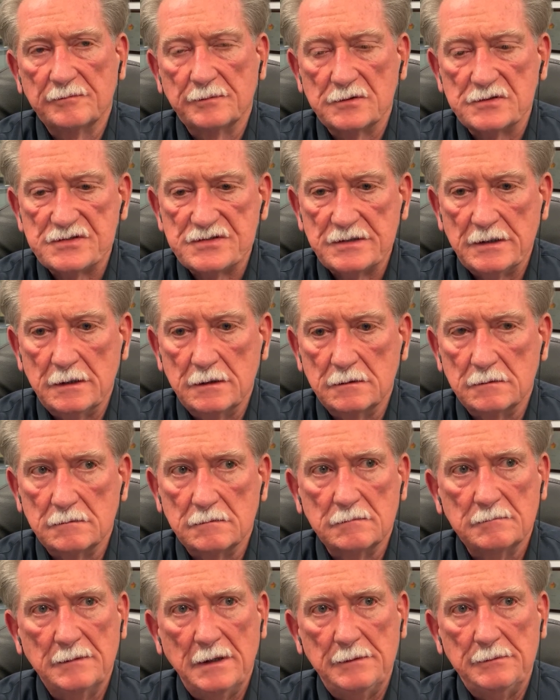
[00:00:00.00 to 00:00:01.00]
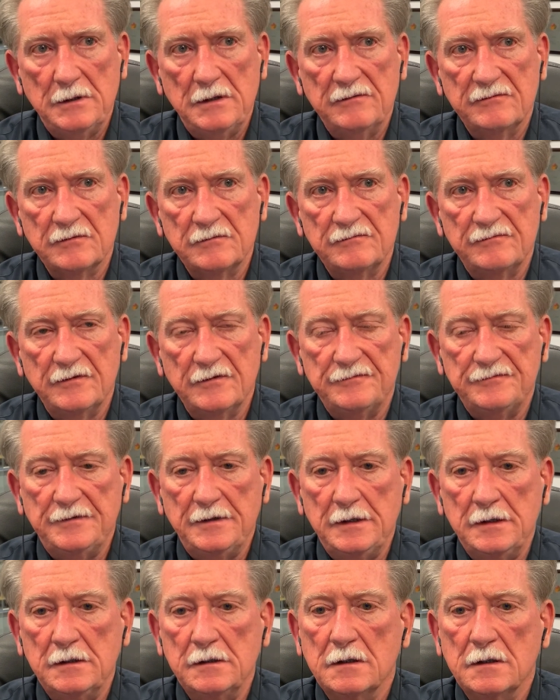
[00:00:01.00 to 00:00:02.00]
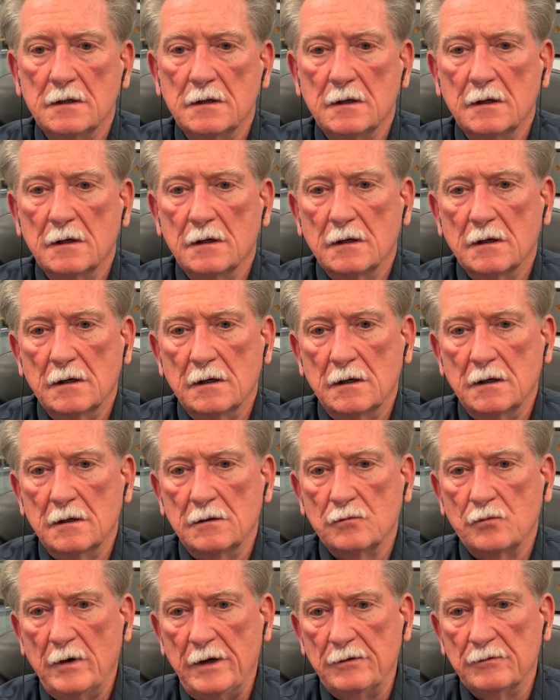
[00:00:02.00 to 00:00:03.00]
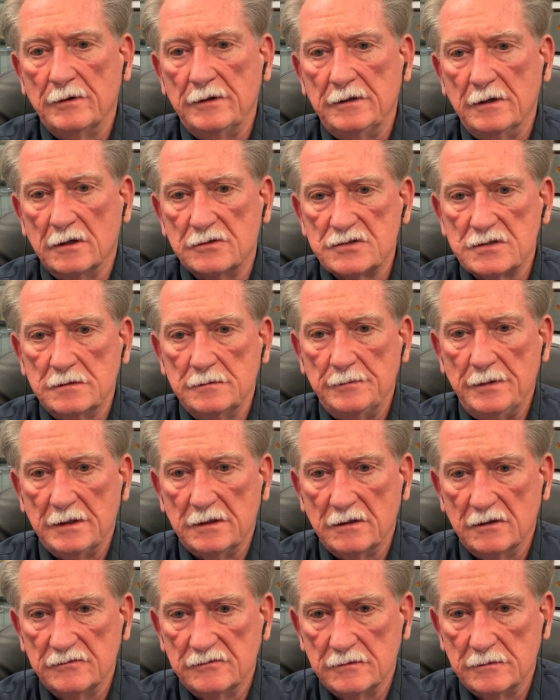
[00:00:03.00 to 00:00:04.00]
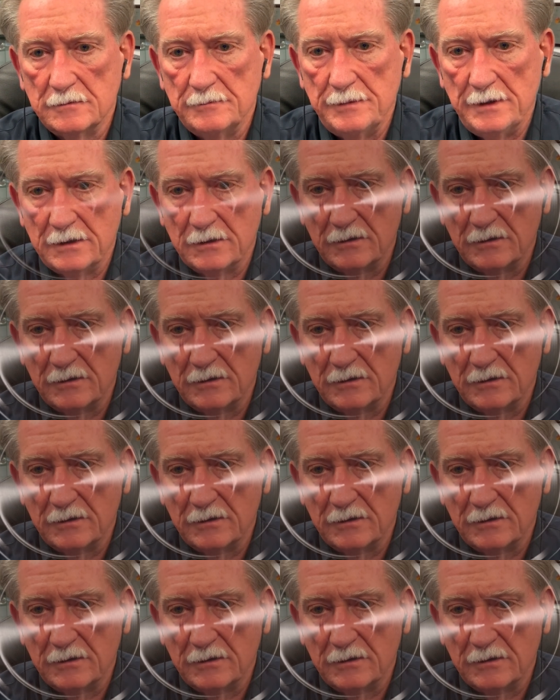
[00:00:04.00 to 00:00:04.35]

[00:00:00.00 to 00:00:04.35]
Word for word: percent, maybe even 15 uh, weight reduction because of the bigger